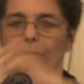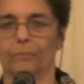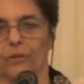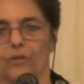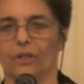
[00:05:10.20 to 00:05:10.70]

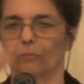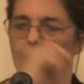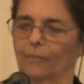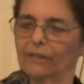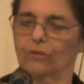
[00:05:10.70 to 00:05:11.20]
computers, the
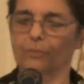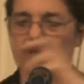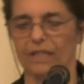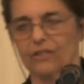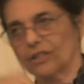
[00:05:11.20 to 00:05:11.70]
more
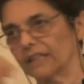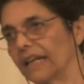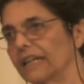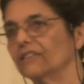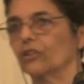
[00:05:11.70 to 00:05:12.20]
microprocessors, and
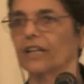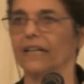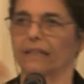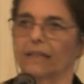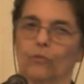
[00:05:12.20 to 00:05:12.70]
then
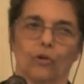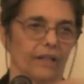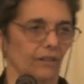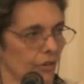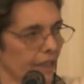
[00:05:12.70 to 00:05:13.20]
internet,
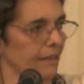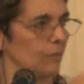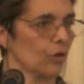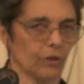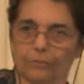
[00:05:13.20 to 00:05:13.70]
the
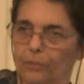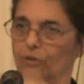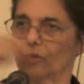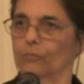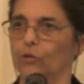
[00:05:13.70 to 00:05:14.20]
more
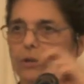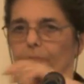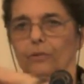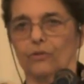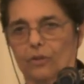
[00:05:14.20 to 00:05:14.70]
computers, the
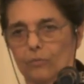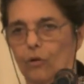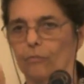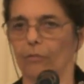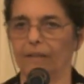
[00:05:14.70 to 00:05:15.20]

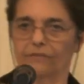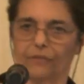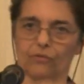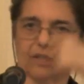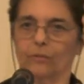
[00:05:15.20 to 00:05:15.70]
more mobile
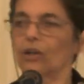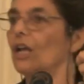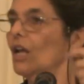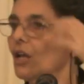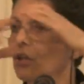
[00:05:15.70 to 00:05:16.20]
phones, the more,
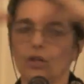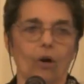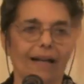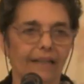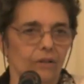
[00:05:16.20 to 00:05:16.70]
you
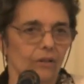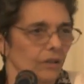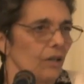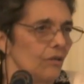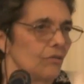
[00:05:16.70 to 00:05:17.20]
know, and it all
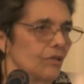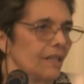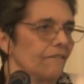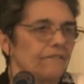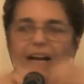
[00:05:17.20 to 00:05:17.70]
goes.
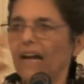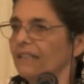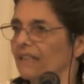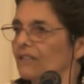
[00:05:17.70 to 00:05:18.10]
They're fine.